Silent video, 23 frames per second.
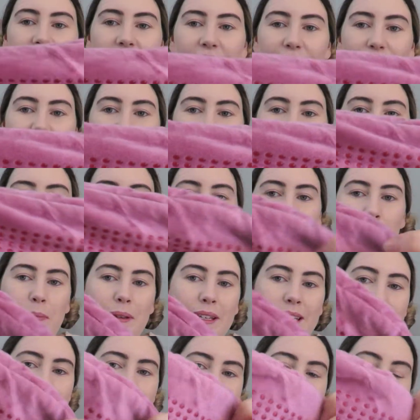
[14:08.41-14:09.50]
have little
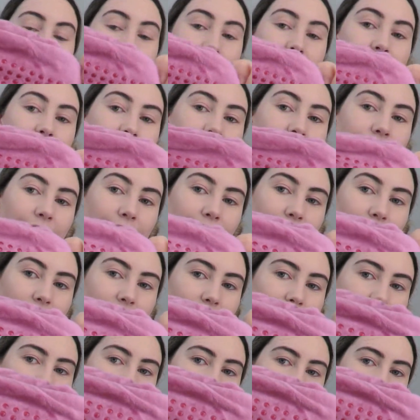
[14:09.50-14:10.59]
grippies,
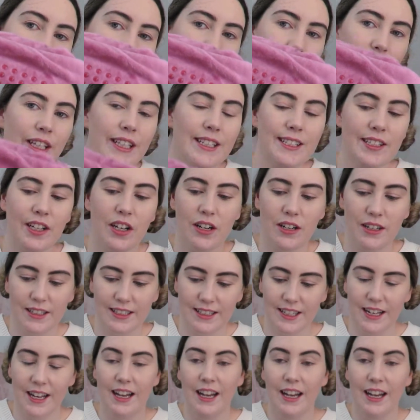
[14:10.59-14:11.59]
like toddler socks,